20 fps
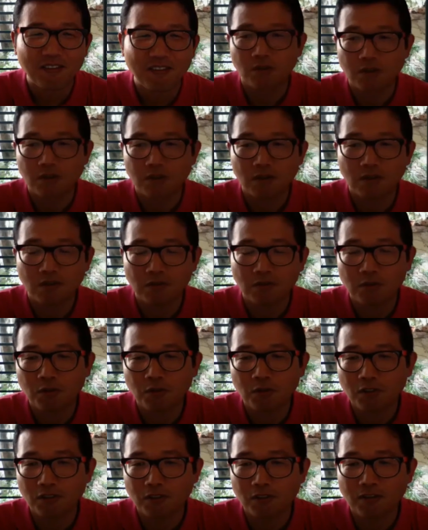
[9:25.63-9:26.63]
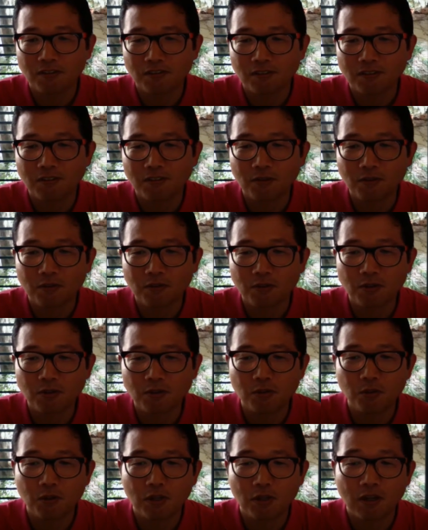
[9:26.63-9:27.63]
Yeah, of course.
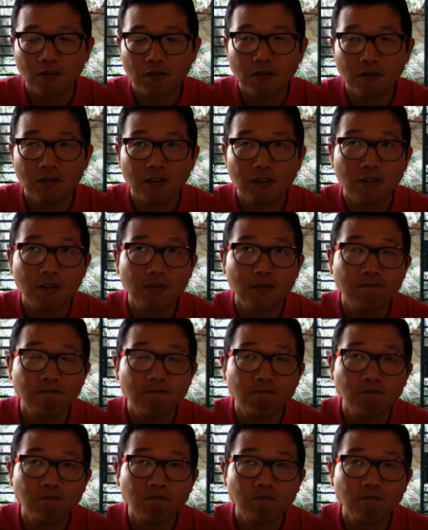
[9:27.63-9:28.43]
We have the